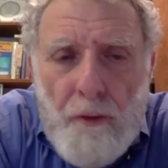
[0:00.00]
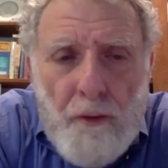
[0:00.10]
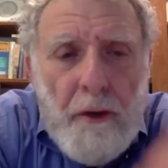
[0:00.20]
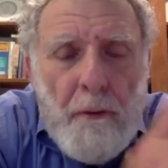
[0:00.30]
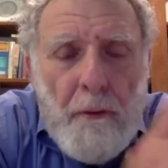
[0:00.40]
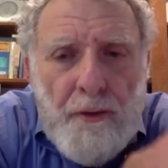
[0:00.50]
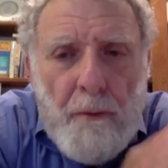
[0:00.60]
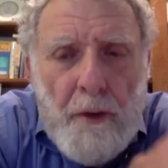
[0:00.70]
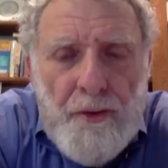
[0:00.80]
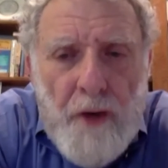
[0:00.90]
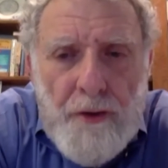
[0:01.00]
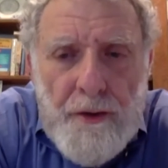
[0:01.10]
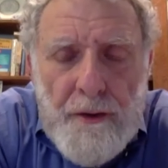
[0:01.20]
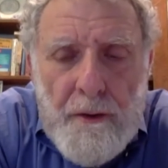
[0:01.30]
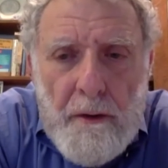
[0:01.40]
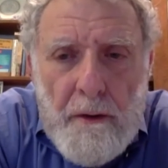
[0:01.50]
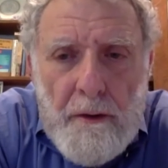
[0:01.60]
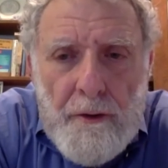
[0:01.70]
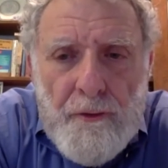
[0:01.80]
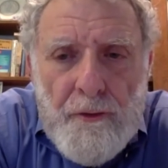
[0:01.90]
usually, when, when judges,
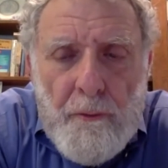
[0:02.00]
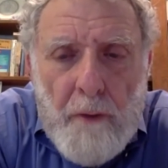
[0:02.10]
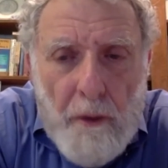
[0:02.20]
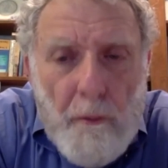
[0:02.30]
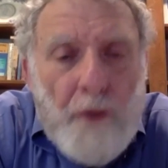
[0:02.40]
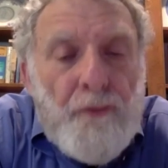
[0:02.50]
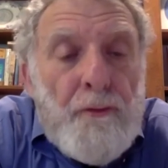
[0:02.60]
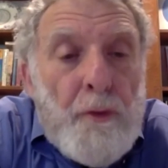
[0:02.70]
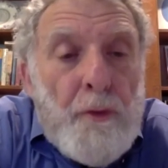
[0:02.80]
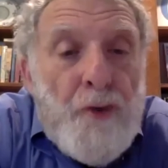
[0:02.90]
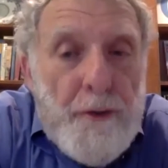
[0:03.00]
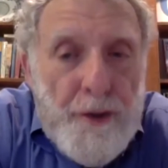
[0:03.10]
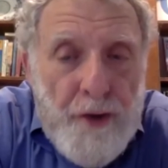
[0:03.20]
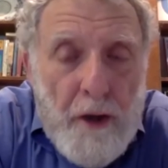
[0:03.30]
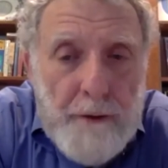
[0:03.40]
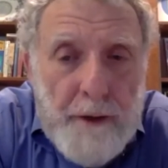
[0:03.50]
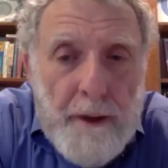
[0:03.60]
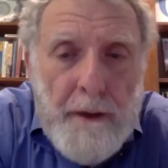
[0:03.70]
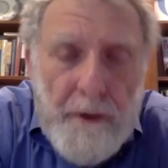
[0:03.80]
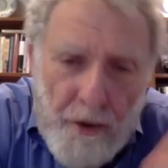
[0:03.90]
when, when, when jurors are
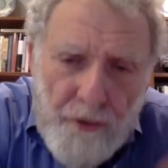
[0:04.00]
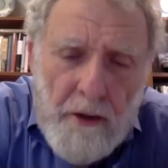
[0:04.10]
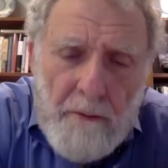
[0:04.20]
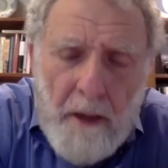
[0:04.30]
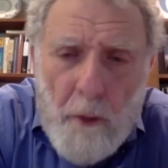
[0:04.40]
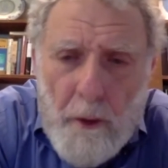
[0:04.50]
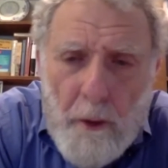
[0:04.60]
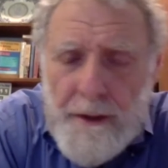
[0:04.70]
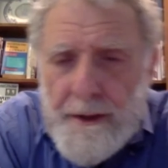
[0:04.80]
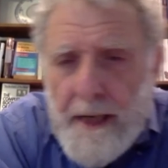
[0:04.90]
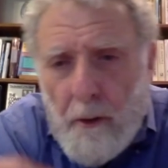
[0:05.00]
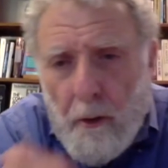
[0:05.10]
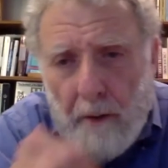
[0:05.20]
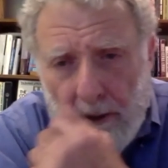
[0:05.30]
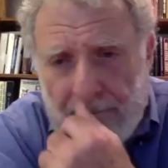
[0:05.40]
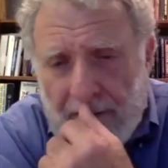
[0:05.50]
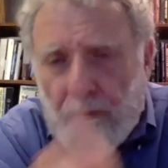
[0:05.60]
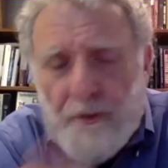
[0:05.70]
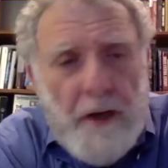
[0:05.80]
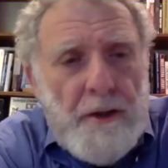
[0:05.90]
chosen, and they're chosen by lawyers in the state court, by
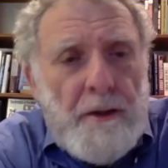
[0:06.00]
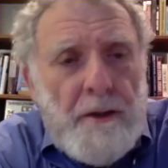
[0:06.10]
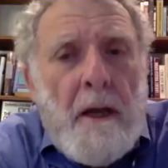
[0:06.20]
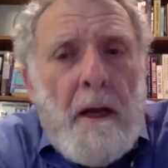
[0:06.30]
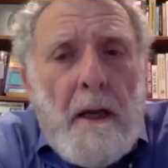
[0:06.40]
federal judges,